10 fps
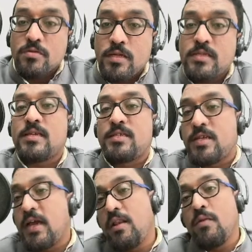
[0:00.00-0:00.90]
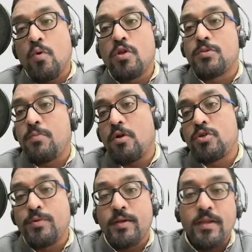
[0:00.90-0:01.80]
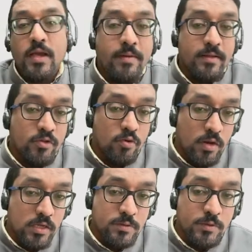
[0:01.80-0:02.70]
This style was brought to India by the Tughlaqs.